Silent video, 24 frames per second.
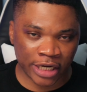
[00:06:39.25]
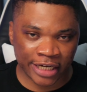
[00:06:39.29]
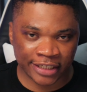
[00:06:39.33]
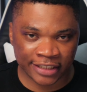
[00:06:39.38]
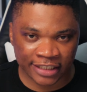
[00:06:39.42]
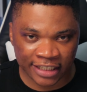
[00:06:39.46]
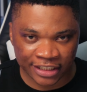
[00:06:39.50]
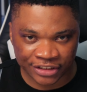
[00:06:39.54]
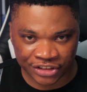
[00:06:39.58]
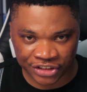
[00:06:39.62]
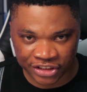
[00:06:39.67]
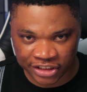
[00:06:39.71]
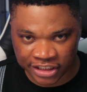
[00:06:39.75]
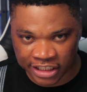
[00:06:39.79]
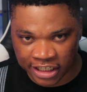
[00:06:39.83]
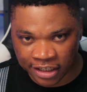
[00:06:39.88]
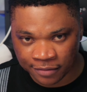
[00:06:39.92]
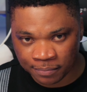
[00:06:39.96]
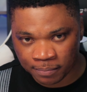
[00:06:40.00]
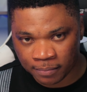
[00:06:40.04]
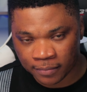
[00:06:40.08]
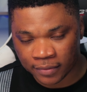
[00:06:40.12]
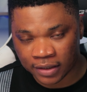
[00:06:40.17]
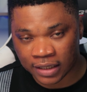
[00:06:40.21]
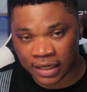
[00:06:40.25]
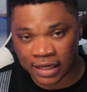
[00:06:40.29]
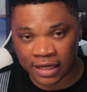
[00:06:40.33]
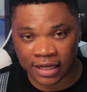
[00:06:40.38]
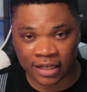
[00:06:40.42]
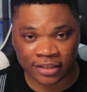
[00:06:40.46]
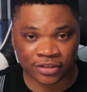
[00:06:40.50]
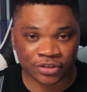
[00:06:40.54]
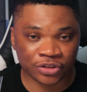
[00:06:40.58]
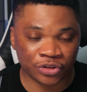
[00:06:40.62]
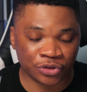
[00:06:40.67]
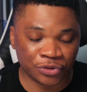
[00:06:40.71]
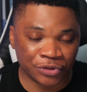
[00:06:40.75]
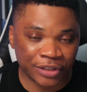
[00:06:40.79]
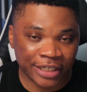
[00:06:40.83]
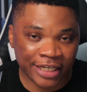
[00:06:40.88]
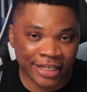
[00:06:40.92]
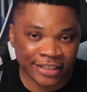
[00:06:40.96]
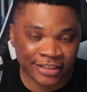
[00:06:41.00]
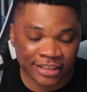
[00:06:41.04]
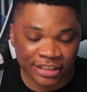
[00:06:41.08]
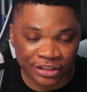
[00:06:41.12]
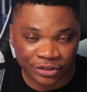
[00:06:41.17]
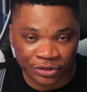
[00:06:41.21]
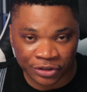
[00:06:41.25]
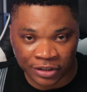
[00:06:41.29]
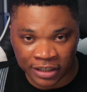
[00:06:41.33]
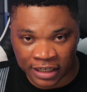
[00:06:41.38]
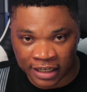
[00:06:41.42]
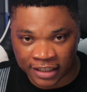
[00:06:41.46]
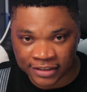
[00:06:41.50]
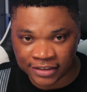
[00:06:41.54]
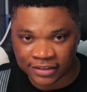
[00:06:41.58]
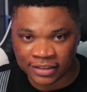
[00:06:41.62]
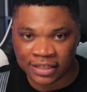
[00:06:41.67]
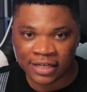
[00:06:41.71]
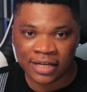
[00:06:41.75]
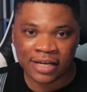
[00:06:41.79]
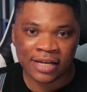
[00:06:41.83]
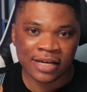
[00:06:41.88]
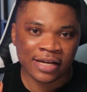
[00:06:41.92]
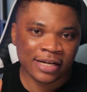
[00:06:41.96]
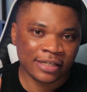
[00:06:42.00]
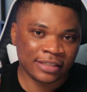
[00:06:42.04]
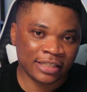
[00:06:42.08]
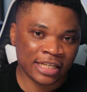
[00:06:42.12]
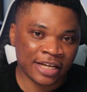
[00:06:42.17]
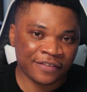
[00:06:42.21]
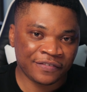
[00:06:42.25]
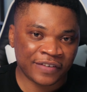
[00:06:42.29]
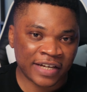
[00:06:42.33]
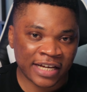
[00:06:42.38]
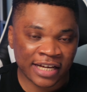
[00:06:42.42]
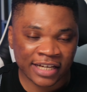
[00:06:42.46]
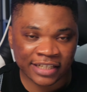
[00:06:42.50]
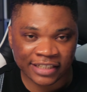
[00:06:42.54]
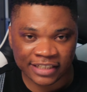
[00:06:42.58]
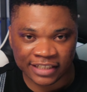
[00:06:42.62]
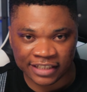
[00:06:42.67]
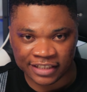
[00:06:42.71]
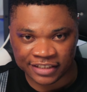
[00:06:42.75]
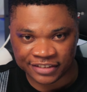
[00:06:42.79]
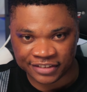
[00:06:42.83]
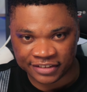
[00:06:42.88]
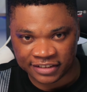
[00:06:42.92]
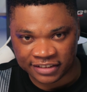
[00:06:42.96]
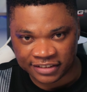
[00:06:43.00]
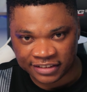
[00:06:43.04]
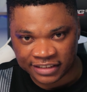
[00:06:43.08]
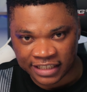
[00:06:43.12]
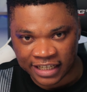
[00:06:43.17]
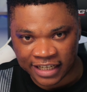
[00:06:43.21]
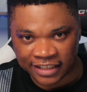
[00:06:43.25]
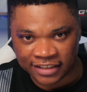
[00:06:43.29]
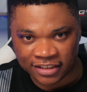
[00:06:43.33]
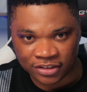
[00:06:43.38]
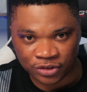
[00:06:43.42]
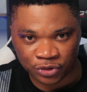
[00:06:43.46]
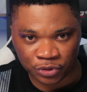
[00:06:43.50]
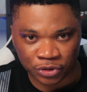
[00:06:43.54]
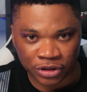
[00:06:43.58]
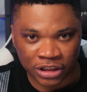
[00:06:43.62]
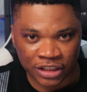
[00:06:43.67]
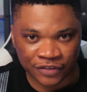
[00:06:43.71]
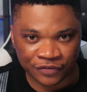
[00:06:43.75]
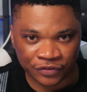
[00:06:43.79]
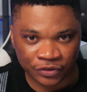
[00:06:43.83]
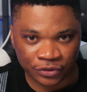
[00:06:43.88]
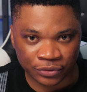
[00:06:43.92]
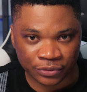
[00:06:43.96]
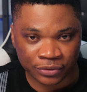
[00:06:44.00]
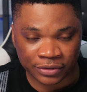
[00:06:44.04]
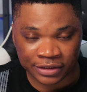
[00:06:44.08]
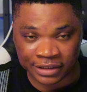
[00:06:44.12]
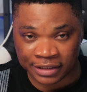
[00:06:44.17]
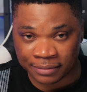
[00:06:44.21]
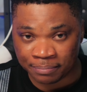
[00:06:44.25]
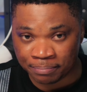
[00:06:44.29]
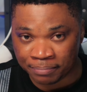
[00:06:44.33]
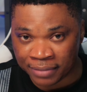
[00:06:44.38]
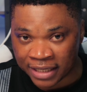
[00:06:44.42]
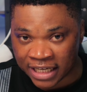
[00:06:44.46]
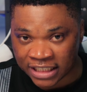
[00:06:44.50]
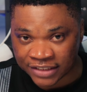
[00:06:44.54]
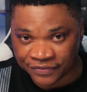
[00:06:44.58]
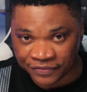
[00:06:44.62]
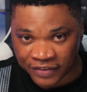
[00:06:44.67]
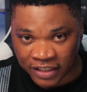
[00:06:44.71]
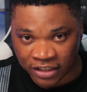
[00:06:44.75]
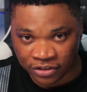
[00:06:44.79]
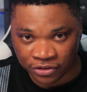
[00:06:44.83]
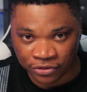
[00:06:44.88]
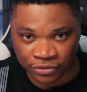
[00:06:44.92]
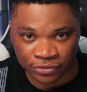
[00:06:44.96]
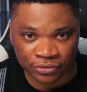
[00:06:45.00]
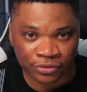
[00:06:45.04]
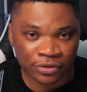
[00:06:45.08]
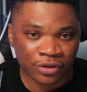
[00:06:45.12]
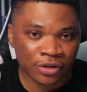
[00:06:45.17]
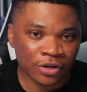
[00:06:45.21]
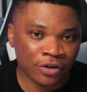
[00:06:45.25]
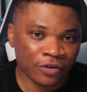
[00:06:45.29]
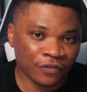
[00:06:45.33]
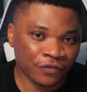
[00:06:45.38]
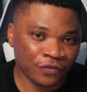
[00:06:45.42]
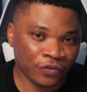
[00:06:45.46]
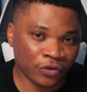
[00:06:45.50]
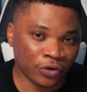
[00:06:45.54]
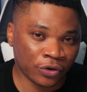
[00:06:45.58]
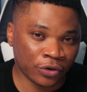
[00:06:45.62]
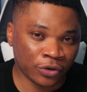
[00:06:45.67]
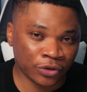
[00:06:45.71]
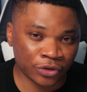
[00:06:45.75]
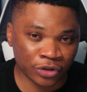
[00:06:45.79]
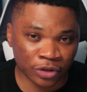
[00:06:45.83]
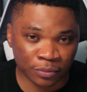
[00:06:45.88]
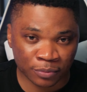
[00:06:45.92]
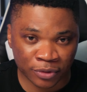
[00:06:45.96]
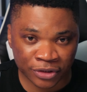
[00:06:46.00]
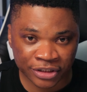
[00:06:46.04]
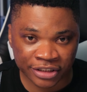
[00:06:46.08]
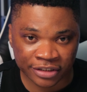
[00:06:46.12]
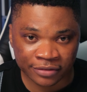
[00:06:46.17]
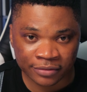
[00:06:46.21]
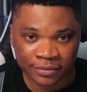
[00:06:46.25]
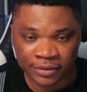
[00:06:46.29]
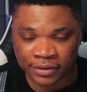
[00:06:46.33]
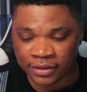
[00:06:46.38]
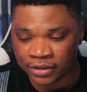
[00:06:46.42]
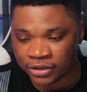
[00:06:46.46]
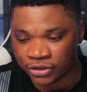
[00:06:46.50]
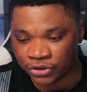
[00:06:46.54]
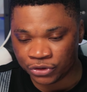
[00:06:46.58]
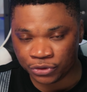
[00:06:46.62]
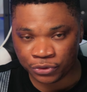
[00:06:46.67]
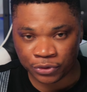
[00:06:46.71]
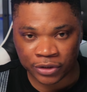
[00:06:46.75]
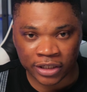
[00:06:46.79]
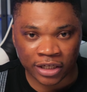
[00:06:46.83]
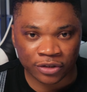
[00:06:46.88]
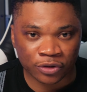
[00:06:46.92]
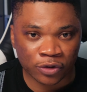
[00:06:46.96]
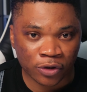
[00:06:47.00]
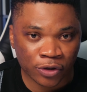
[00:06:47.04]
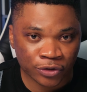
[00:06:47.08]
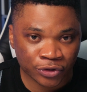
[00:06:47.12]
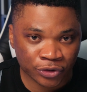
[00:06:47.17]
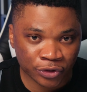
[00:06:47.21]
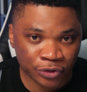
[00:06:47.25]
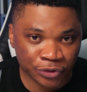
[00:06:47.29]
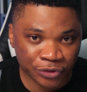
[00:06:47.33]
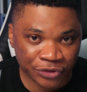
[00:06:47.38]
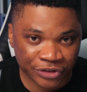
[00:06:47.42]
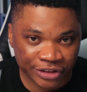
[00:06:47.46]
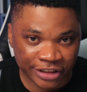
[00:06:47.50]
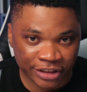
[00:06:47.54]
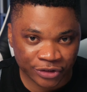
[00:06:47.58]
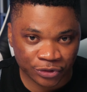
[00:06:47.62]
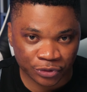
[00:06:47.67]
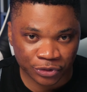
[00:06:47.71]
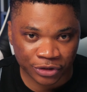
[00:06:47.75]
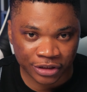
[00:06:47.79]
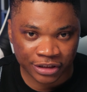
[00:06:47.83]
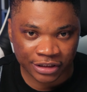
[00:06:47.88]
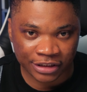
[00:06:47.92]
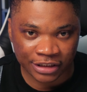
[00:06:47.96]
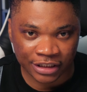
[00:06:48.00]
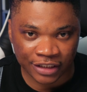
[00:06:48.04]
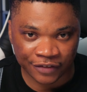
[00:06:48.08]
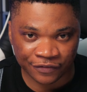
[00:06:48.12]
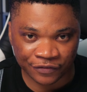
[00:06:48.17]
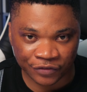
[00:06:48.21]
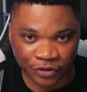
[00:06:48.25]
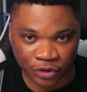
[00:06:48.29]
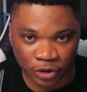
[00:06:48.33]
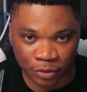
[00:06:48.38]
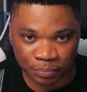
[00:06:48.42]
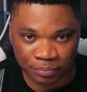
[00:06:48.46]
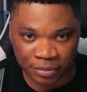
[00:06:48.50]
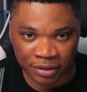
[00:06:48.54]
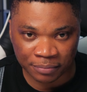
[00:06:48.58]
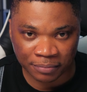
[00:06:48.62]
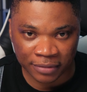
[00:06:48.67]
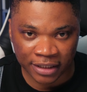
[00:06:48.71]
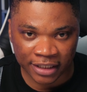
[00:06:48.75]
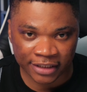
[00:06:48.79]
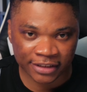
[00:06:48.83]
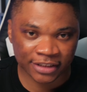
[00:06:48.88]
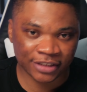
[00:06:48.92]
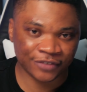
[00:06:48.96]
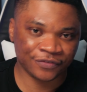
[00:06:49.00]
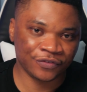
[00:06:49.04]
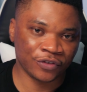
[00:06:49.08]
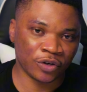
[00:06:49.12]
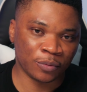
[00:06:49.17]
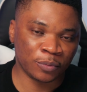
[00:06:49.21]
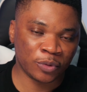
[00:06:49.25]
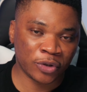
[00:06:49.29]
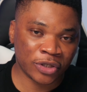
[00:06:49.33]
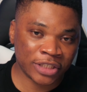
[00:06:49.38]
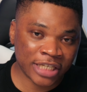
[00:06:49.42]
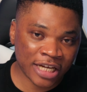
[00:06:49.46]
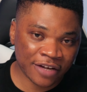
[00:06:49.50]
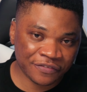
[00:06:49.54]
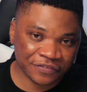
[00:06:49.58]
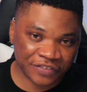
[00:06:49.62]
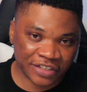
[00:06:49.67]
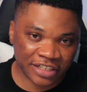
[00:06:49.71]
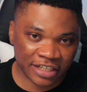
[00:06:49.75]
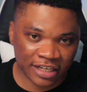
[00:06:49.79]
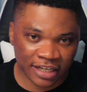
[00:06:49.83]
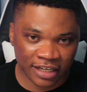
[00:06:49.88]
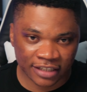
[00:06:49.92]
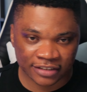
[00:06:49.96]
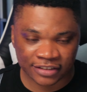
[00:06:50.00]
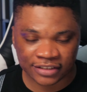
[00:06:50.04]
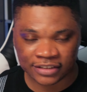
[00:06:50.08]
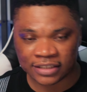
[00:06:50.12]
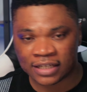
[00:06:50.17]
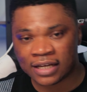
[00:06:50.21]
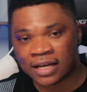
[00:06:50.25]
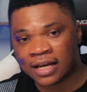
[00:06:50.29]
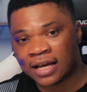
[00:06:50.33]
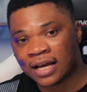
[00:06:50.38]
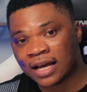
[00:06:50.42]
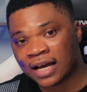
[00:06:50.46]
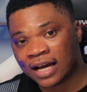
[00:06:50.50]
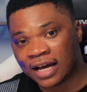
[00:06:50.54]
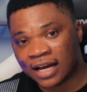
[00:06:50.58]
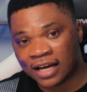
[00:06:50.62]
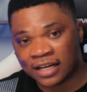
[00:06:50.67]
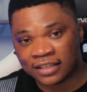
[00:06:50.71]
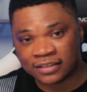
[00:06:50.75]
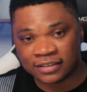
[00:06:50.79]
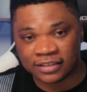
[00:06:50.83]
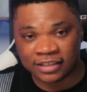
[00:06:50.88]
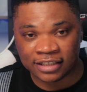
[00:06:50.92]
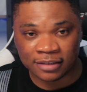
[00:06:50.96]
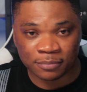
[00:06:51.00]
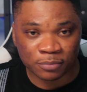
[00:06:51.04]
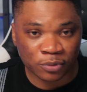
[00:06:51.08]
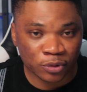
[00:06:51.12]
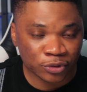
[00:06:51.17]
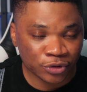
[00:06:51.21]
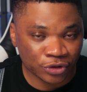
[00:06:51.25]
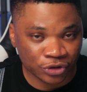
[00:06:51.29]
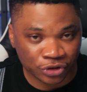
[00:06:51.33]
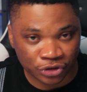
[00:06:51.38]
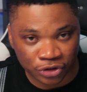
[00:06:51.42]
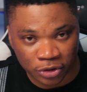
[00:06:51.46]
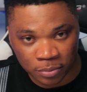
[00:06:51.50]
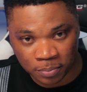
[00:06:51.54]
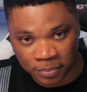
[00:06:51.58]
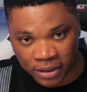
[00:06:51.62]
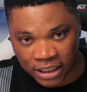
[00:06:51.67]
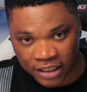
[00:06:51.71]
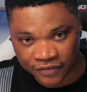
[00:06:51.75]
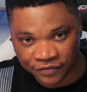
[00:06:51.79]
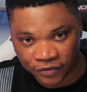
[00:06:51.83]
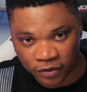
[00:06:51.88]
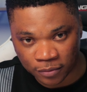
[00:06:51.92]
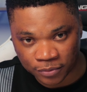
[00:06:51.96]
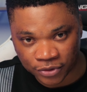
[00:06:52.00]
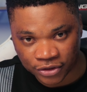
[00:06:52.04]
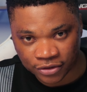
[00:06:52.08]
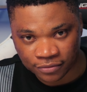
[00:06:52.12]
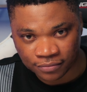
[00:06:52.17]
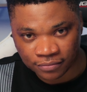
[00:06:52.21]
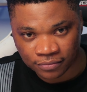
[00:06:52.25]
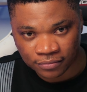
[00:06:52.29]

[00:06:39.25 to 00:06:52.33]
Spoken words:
in Nigeria and you earn in dollars, Clever is designed to give you the best value for your money. You can also use it to receive your payments from other freelance and remote job platforms.